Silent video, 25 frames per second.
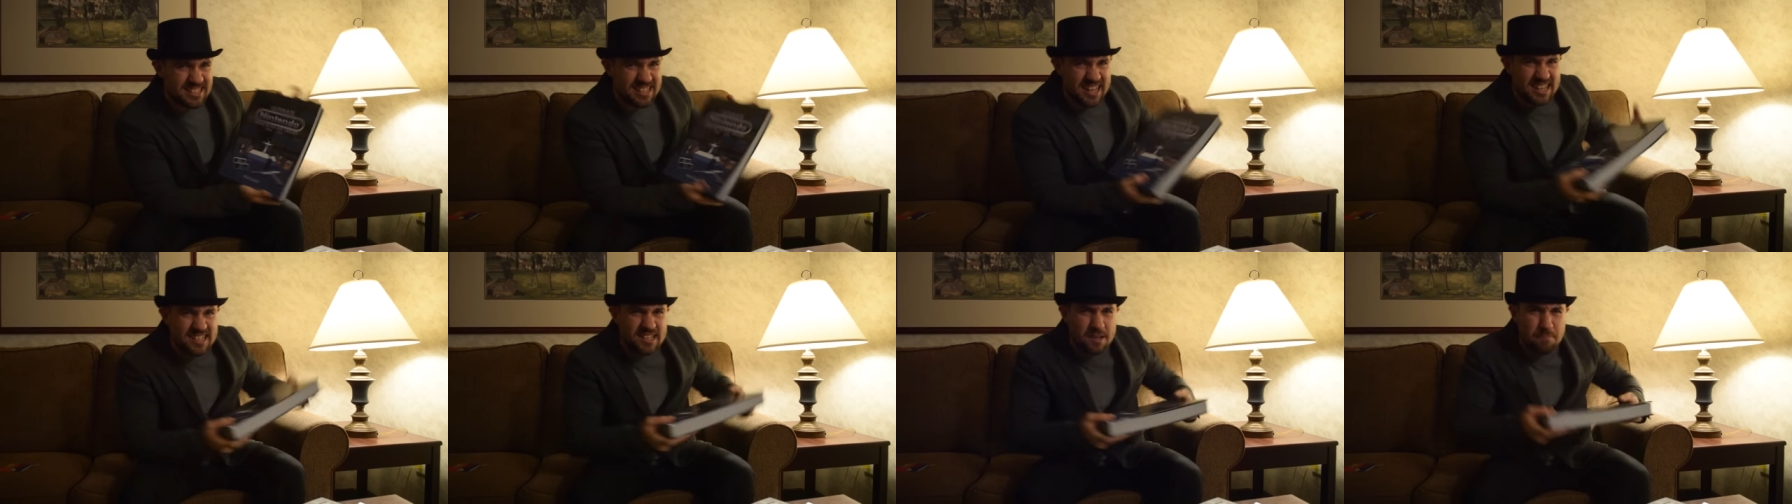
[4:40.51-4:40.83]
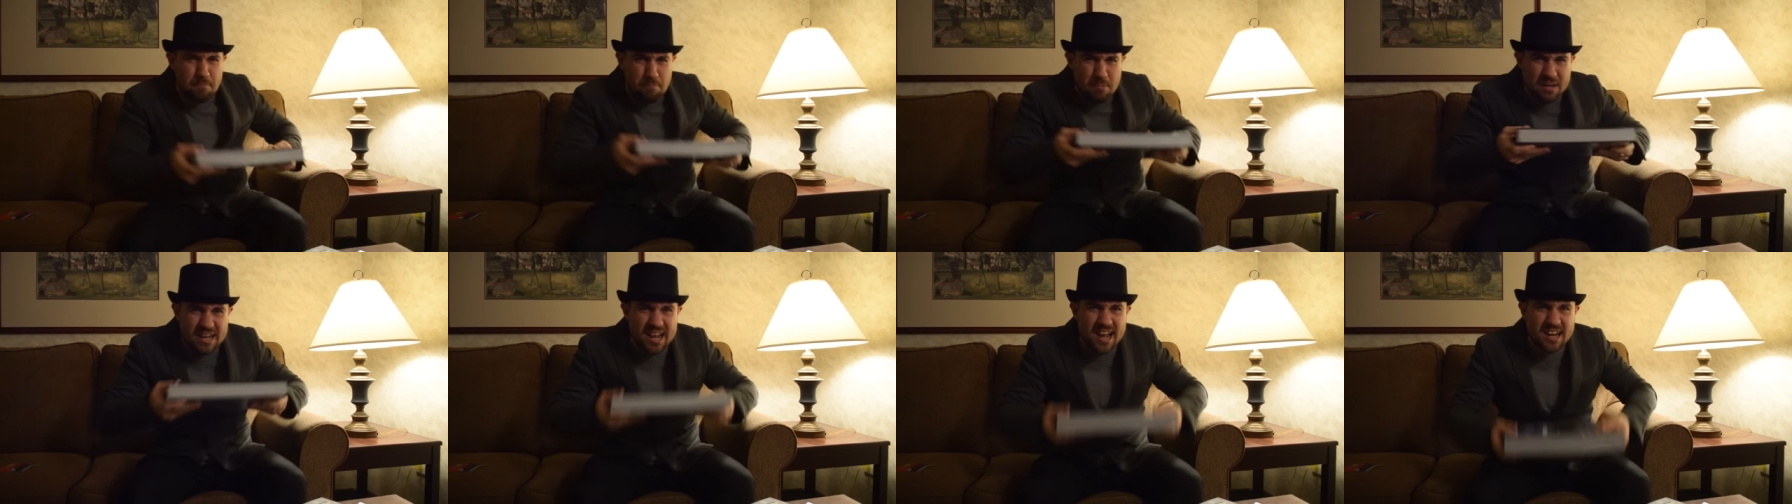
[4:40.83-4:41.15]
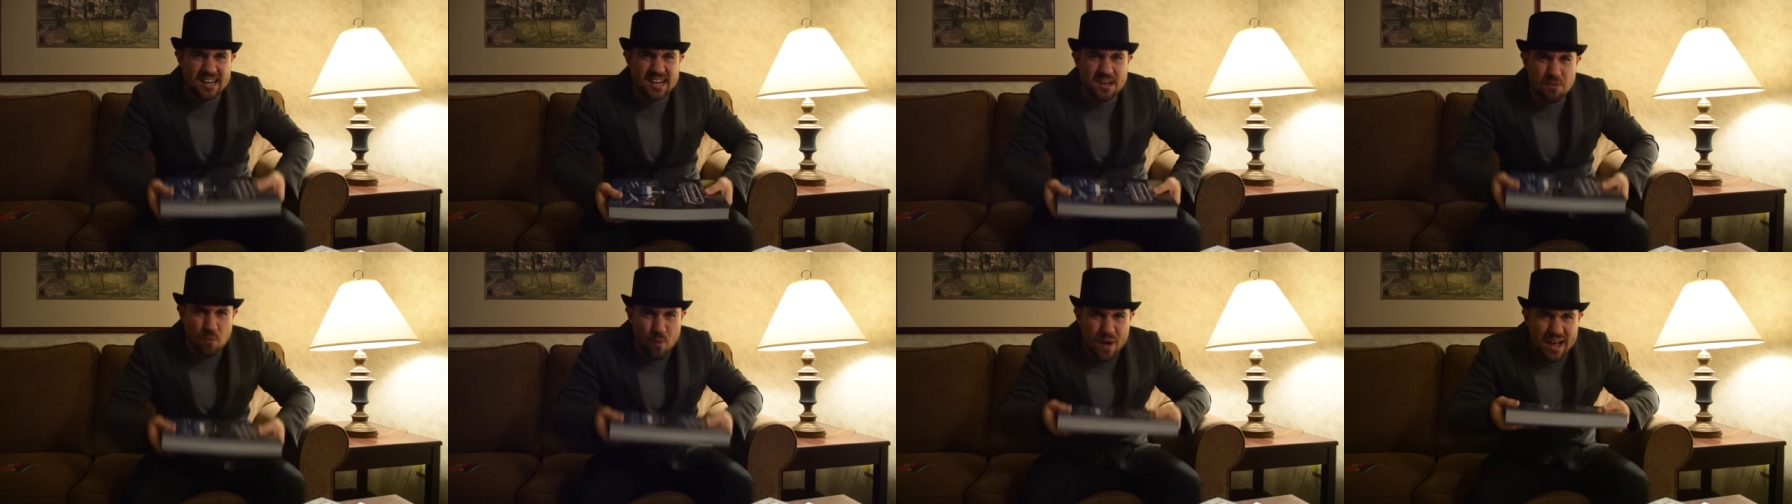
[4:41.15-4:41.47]
again, the
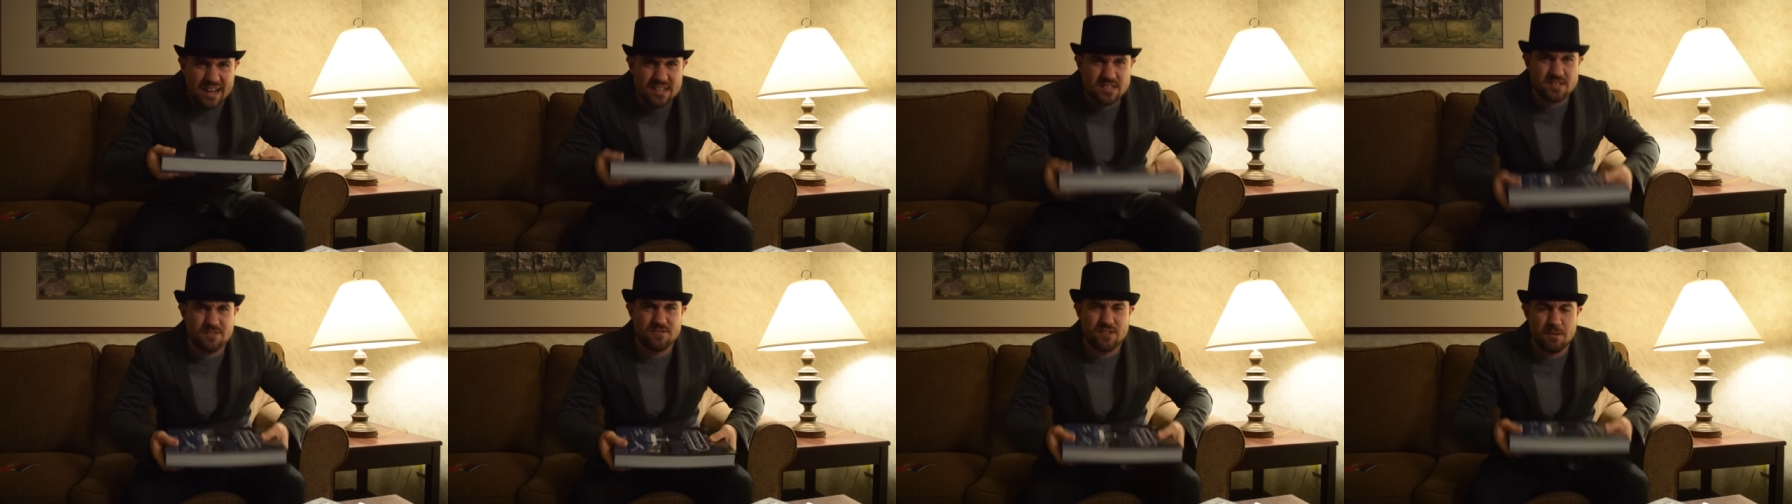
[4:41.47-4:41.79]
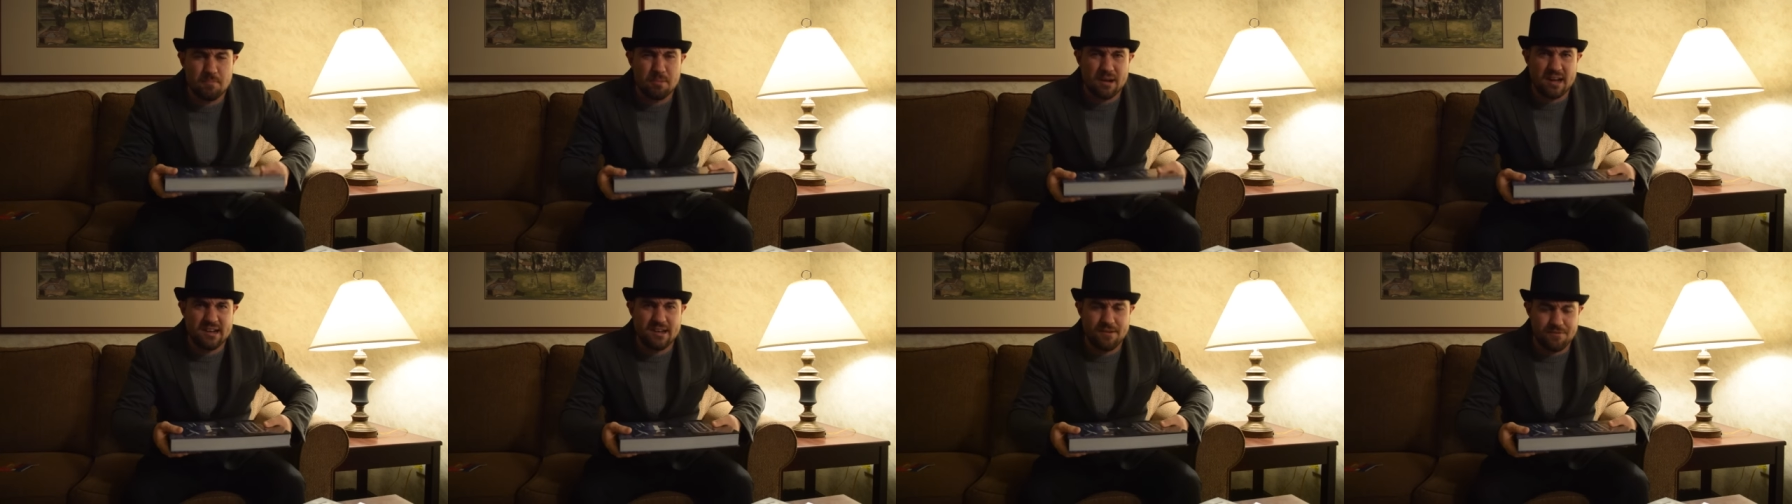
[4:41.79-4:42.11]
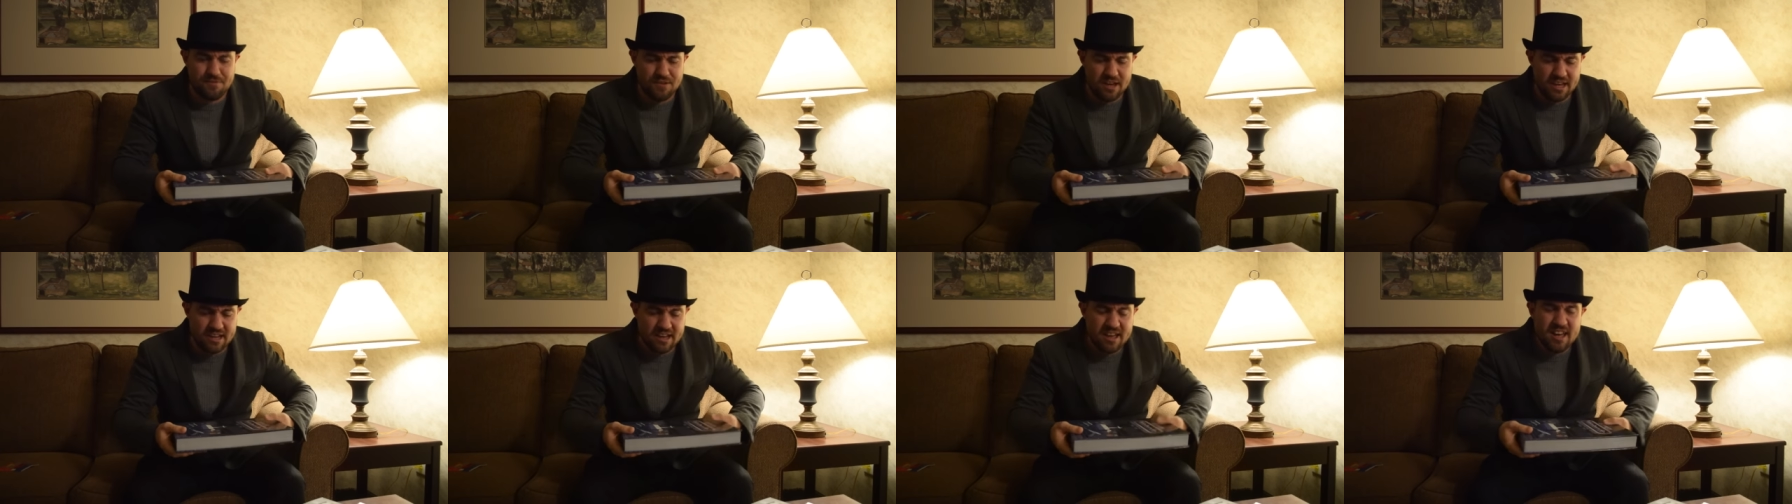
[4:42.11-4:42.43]
bloody weight of the bloody
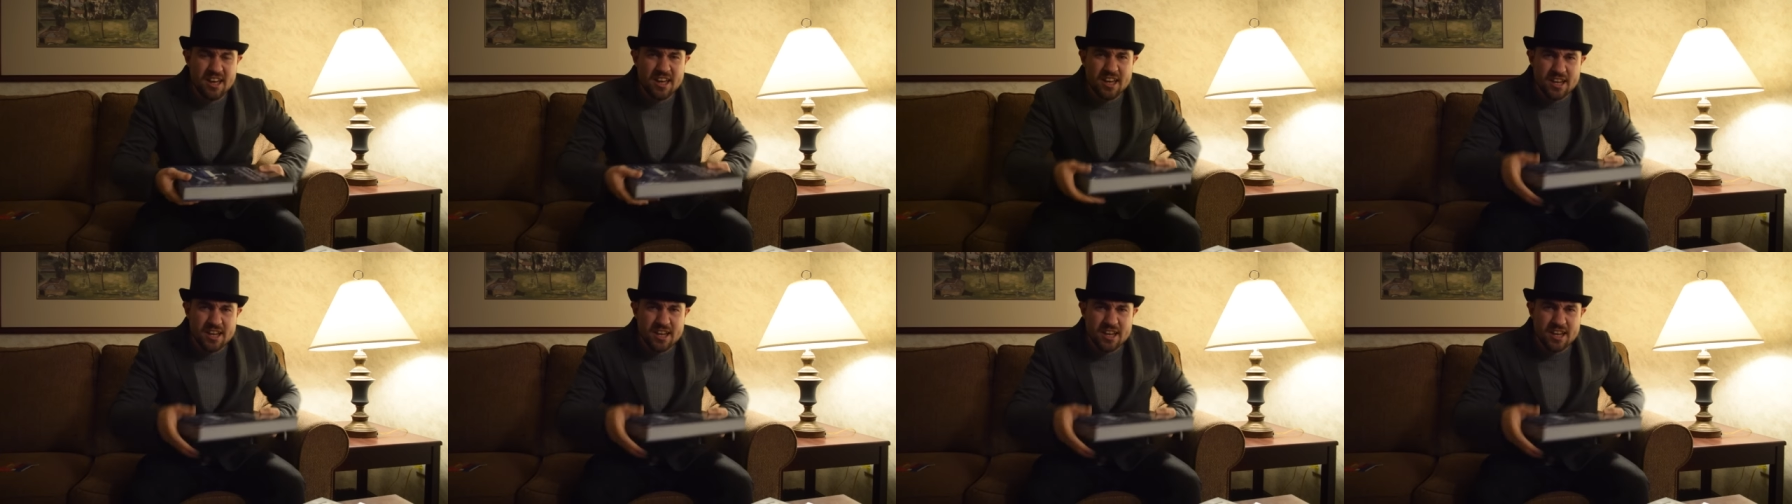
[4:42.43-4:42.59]
thing.